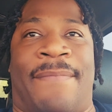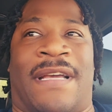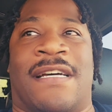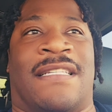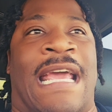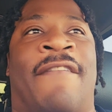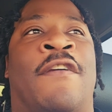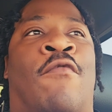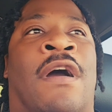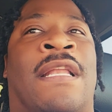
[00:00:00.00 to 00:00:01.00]
Because
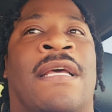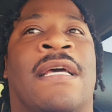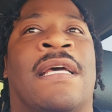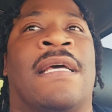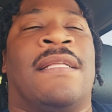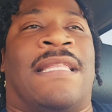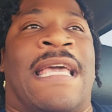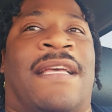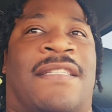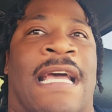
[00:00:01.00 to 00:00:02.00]
everyone
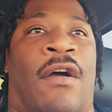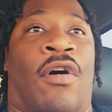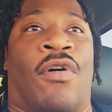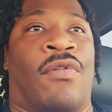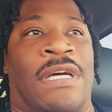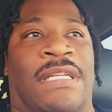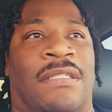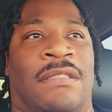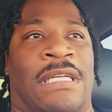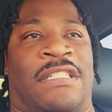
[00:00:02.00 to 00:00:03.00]
thinks that oh, it,
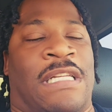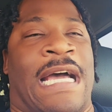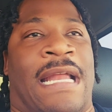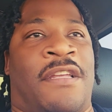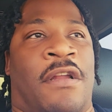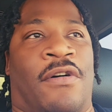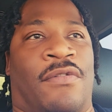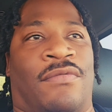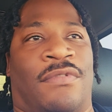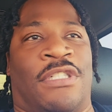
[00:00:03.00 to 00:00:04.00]
it's not you
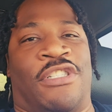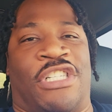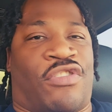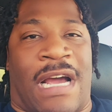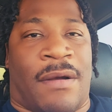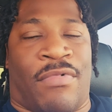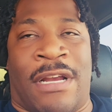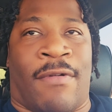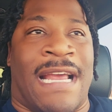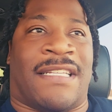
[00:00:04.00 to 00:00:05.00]
know you're just trying to
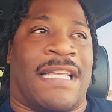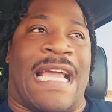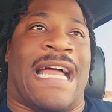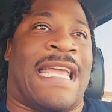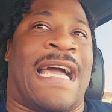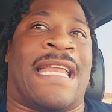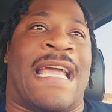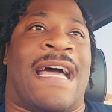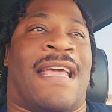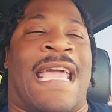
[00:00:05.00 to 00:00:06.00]
bring race, yada yada yada.